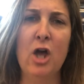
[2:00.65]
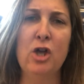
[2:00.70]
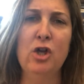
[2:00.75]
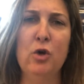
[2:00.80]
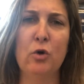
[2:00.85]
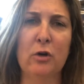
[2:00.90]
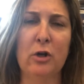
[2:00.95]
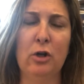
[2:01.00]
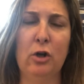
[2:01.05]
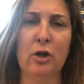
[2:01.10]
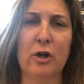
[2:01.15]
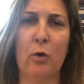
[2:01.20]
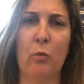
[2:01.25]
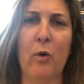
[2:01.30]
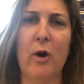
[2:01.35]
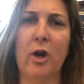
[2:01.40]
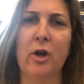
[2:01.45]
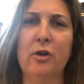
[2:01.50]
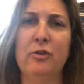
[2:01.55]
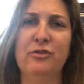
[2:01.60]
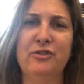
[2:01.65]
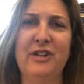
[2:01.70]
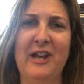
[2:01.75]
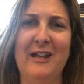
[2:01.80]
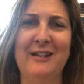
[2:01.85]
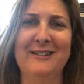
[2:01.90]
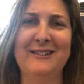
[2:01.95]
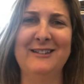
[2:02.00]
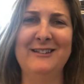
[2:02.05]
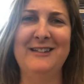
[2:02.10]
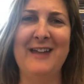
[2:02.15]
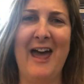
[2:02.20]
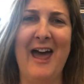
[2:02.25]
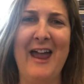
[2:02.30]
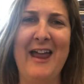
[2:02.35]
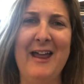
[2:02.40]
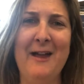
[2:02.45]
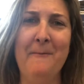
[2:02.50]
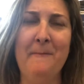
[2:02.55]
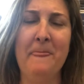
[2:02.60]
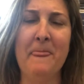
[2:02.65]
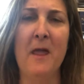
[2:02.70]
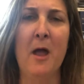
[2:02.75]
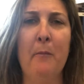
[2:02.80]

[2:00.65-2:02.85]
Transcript: You can look at where you stand today,